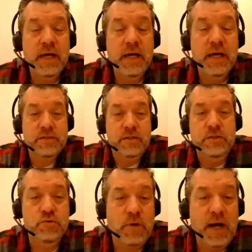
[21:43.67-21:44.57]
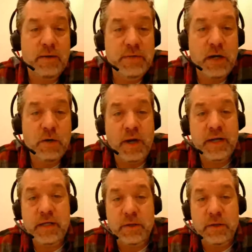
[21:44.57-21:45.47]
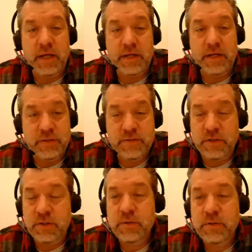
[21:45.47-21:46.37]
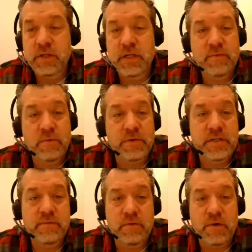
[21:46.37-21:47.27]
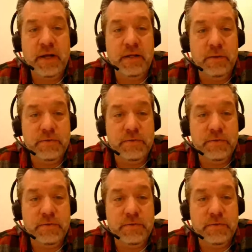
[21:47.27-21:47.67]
it actually drowned out radio stations, so you couldn't even receive a radio